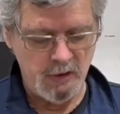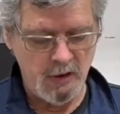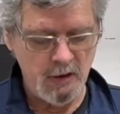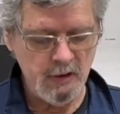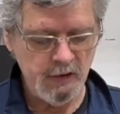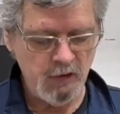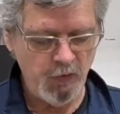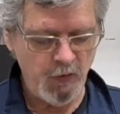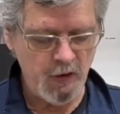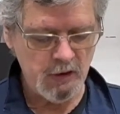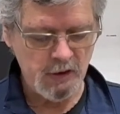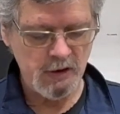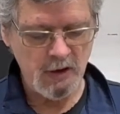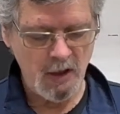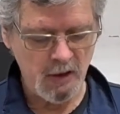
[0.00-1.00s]
These fit
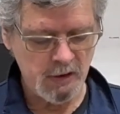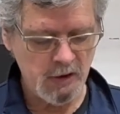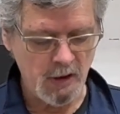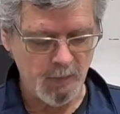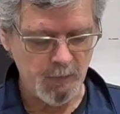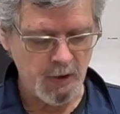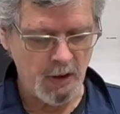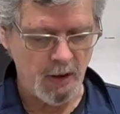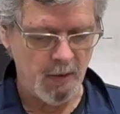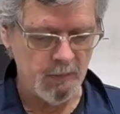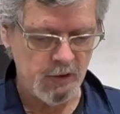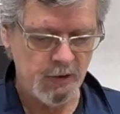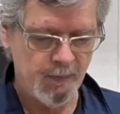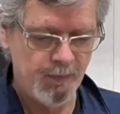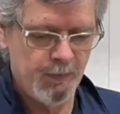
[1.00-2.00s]
snug
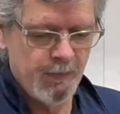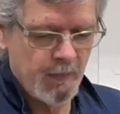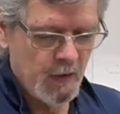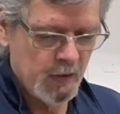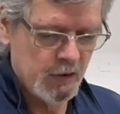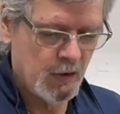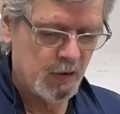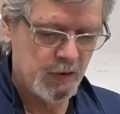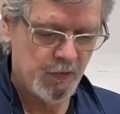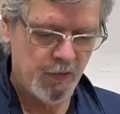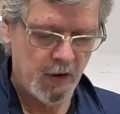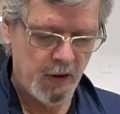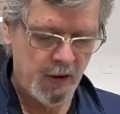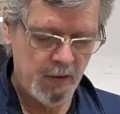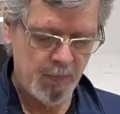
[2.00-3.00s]
sometimes, so it's
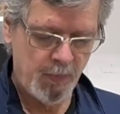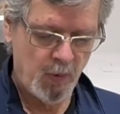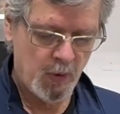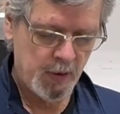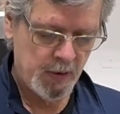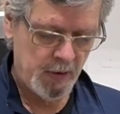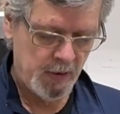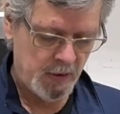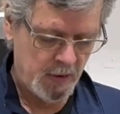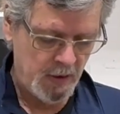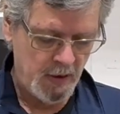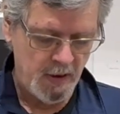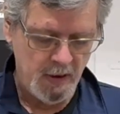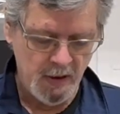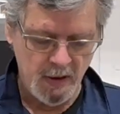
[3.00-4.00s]
very important
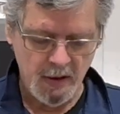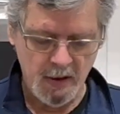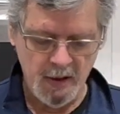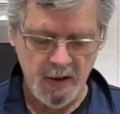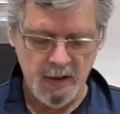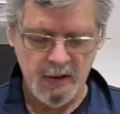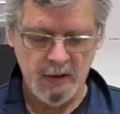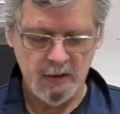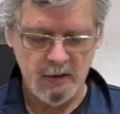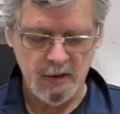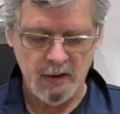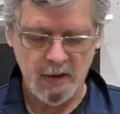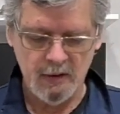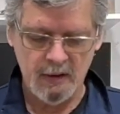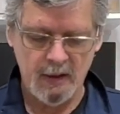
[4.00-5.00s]
to
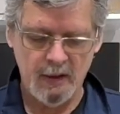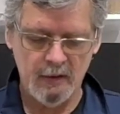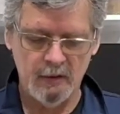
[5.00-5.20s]
get that